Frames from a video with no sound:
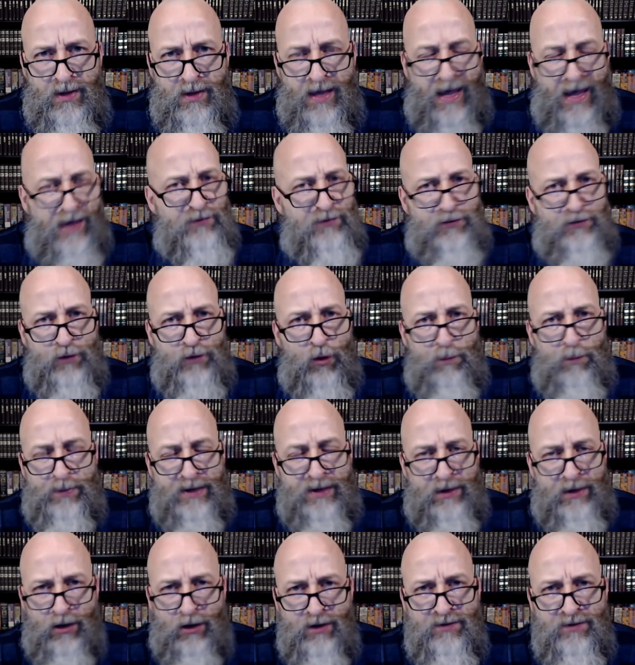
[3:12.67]
And so,
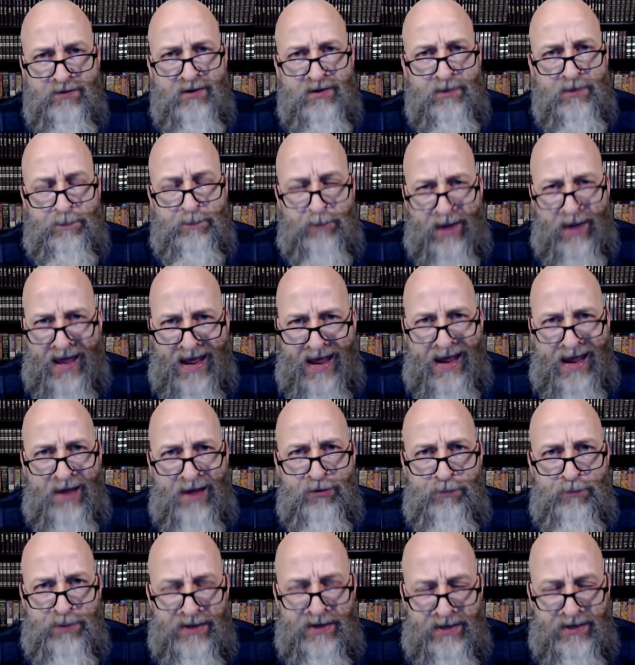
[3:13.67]
because the
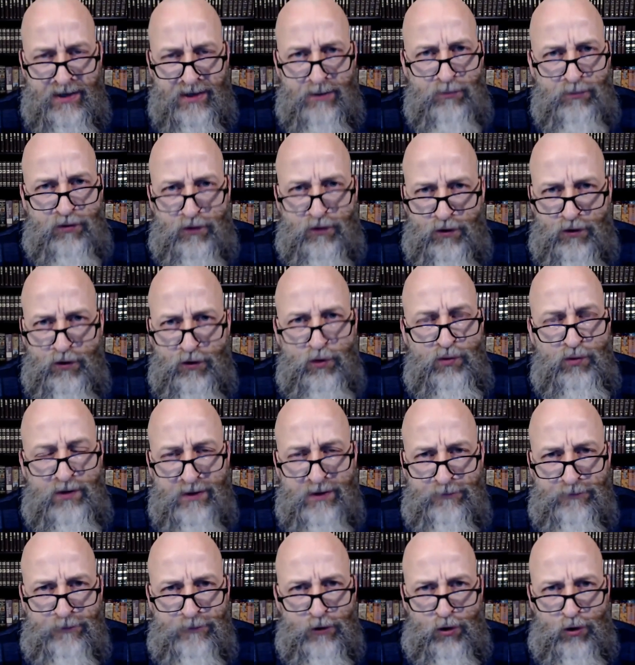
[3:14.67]
path becomes too
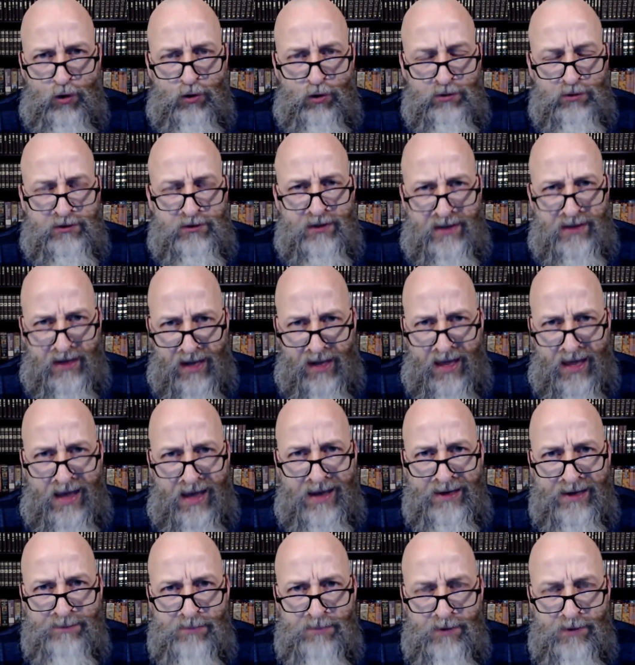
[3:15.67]
difficult to
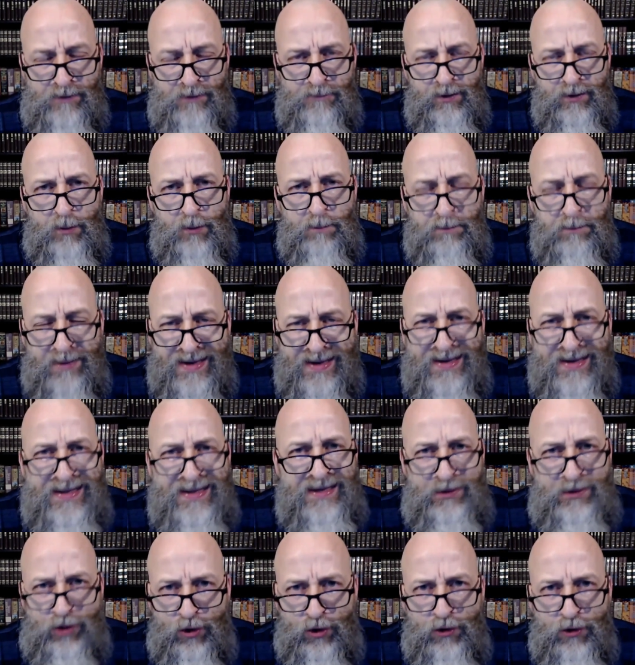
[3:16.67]
climb,
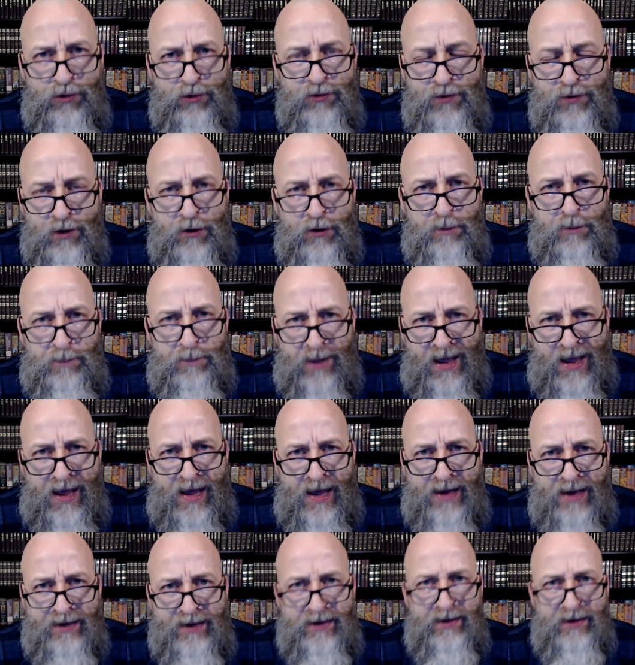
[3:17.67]
many turn their
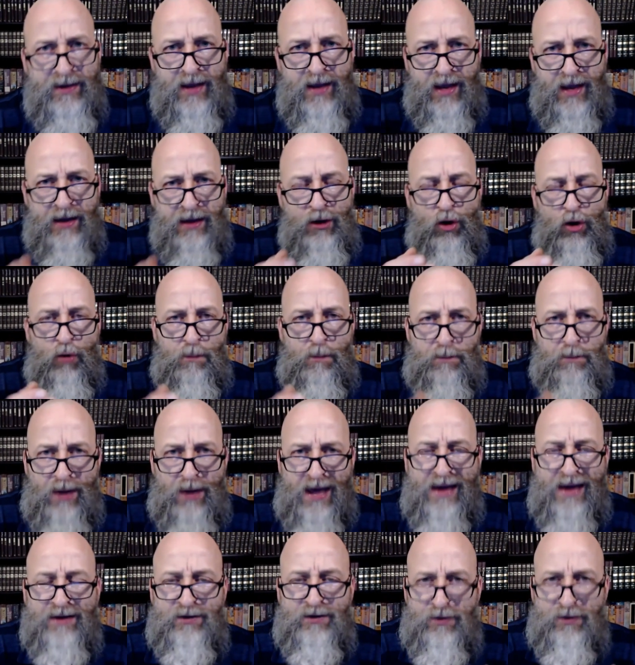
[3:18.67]
back and go
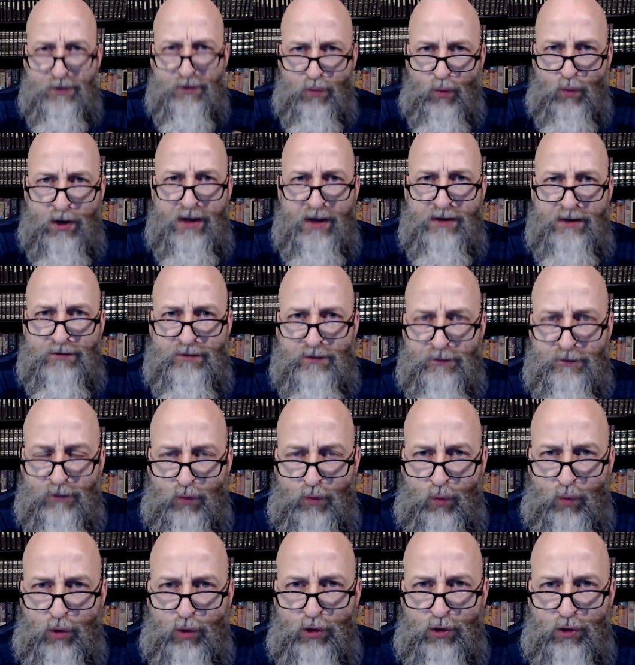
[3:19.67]
back to the ways of the
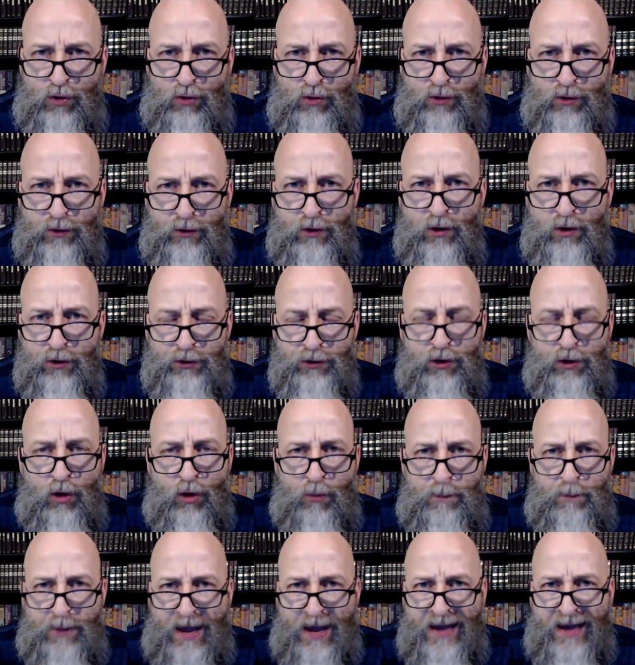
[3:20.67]
world go
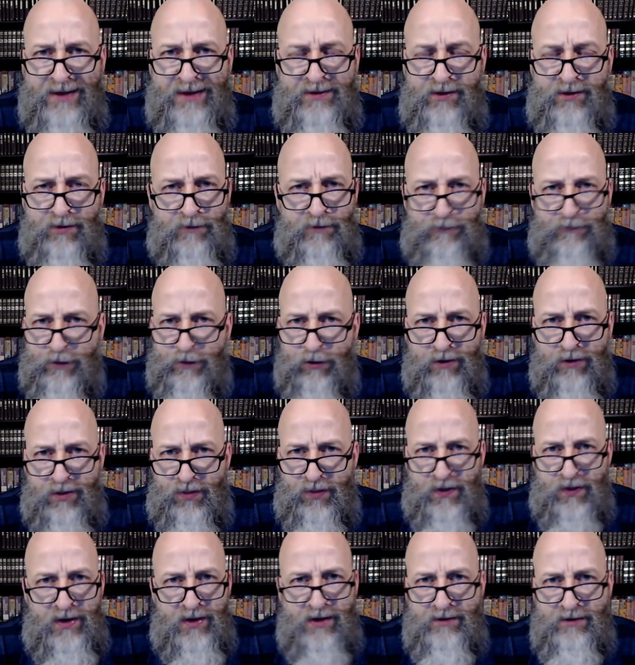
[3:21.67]
back to the very
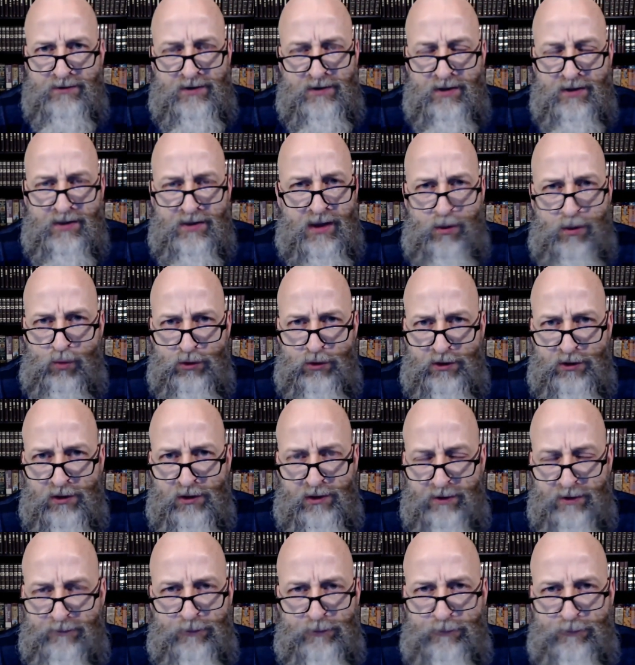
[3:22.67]
things that they were
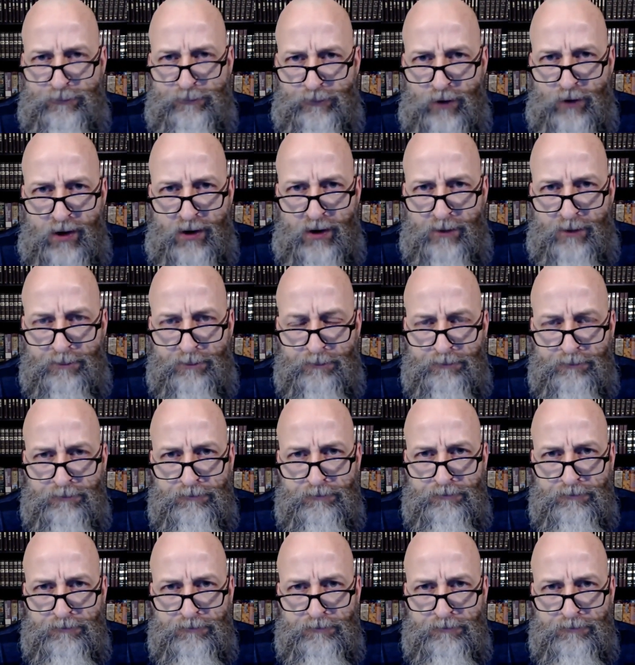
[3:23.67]
delivered from.